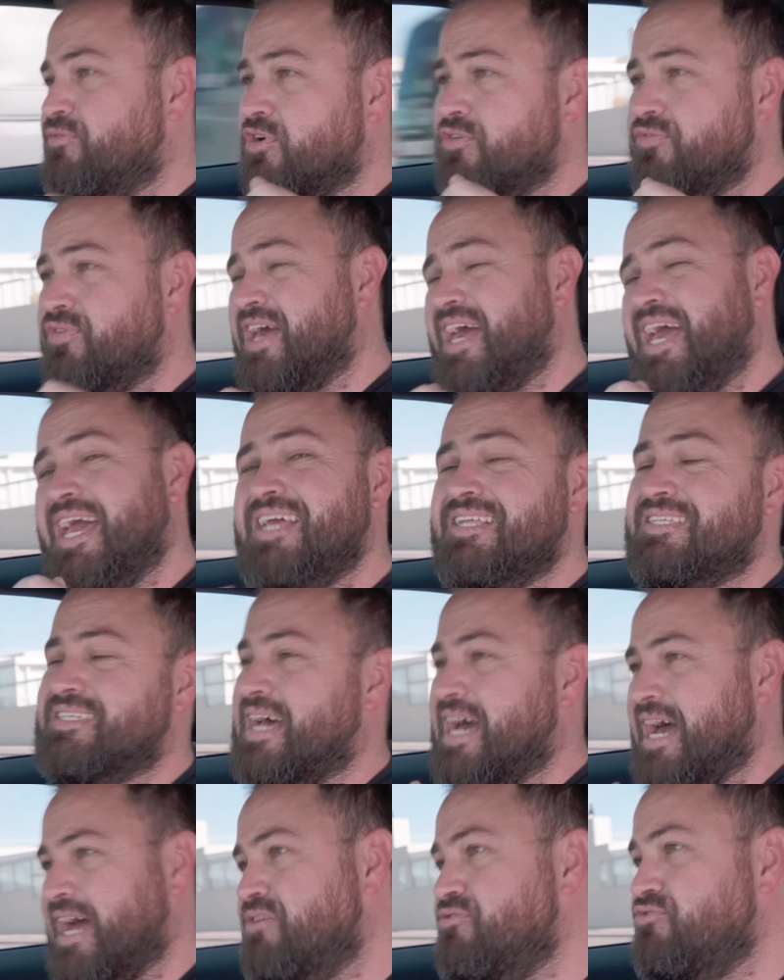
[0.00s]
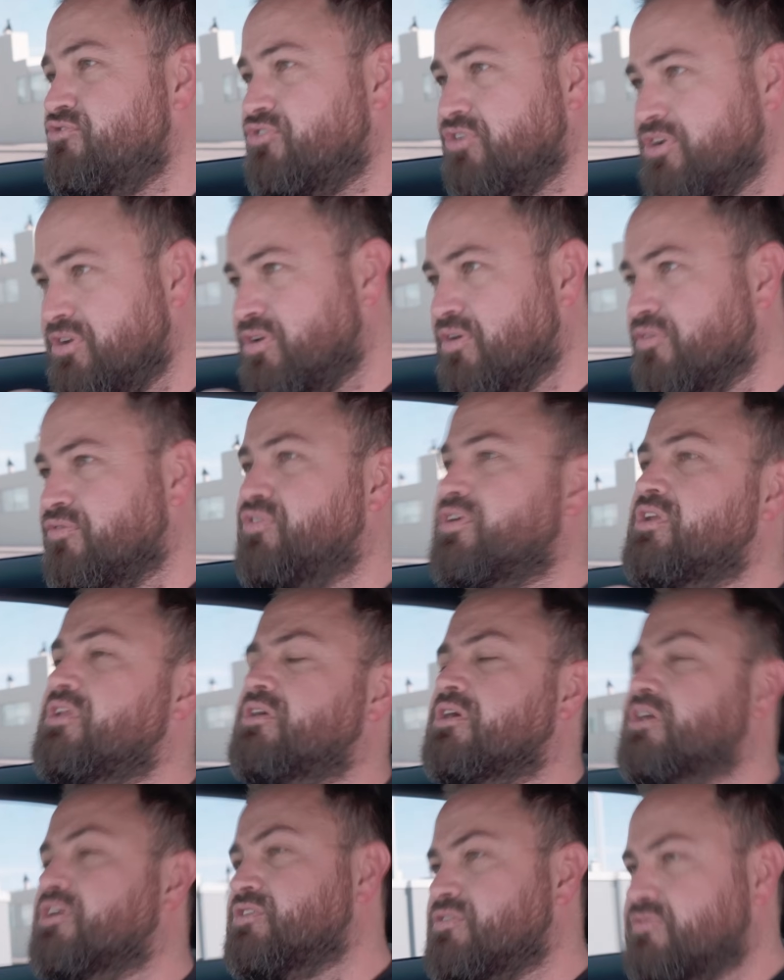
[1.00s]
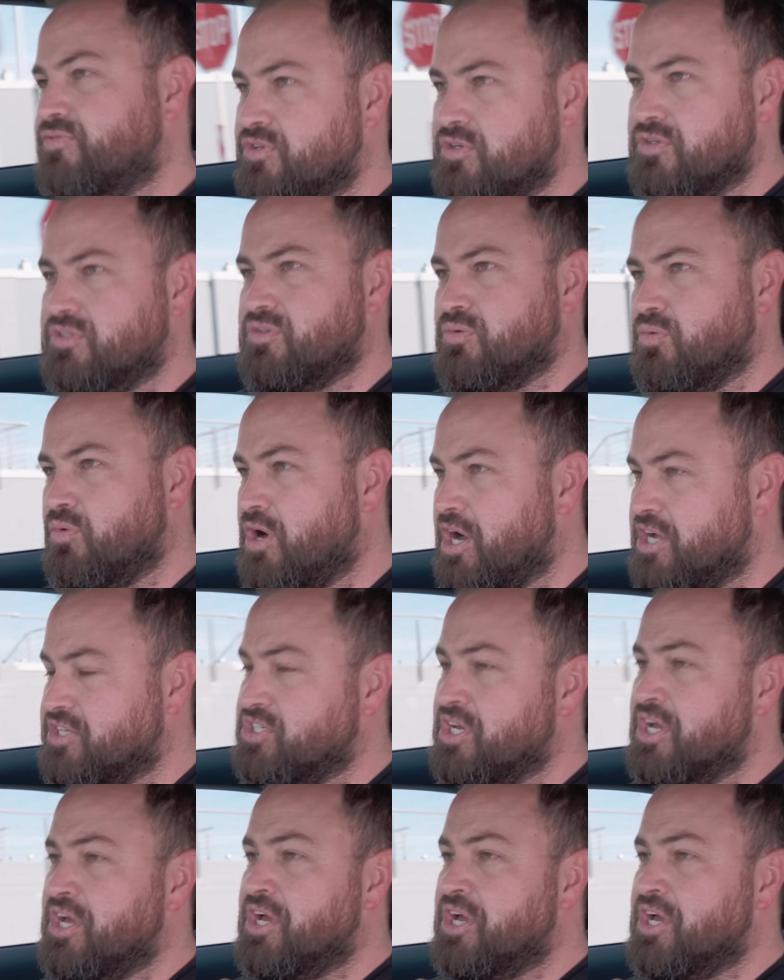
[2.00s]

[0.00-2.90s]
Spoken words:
over 800 videos for you to watch.